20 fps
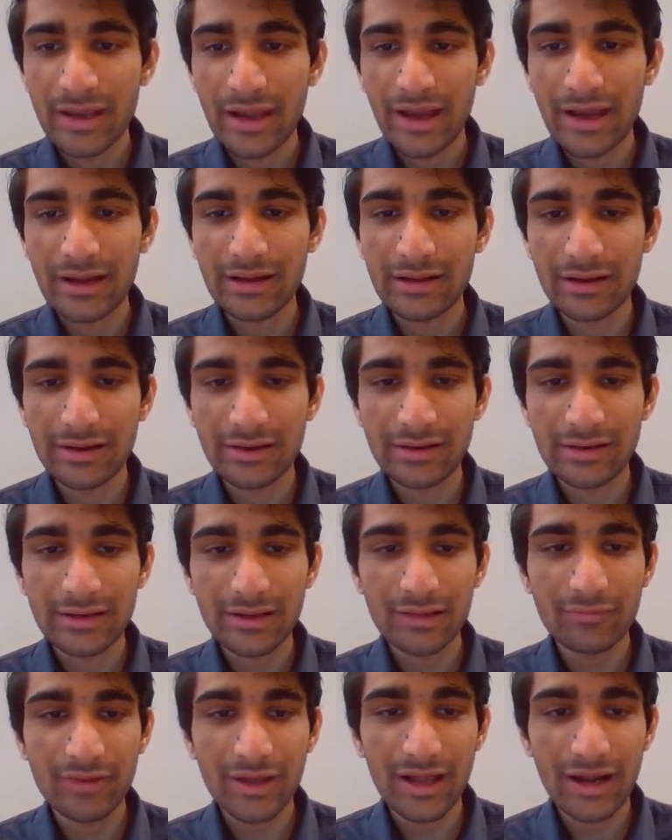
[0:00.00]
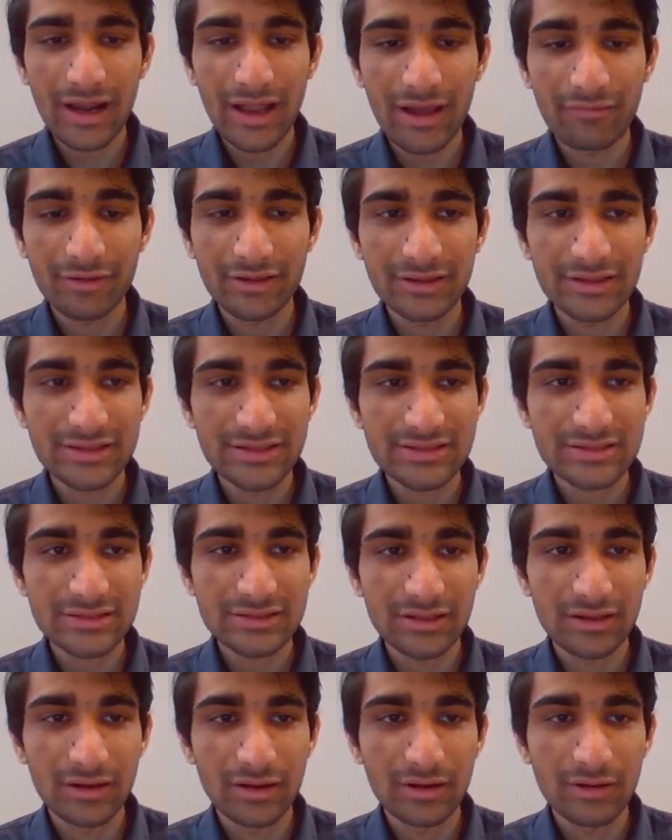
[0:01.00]
And currently we are having this
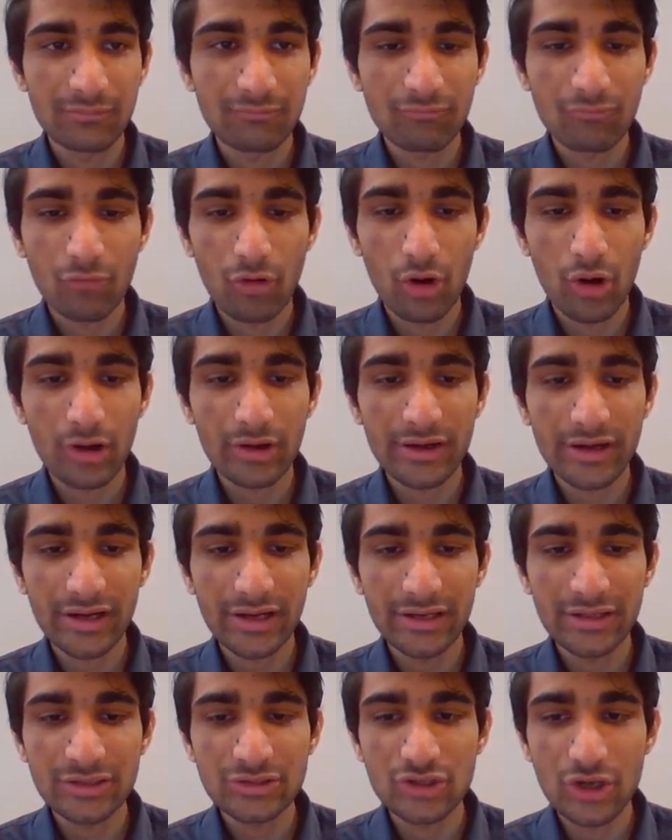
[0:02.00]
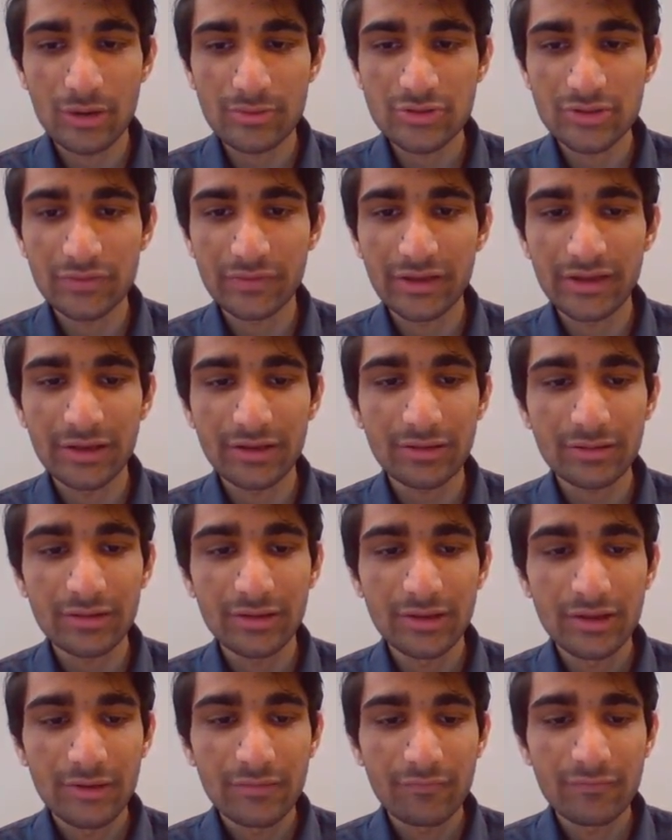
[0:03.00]
all training jobs over here,
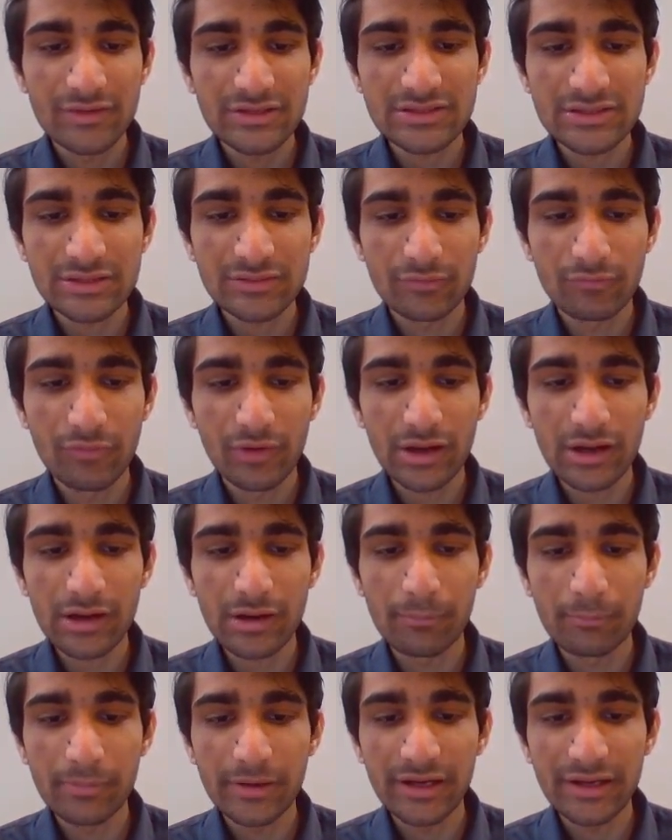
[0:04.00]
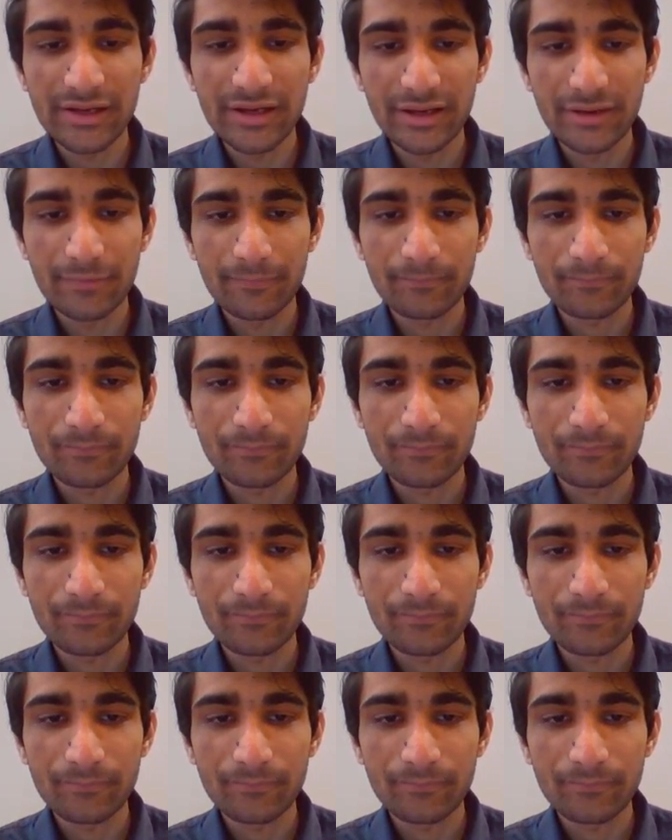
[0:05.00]
which were completed.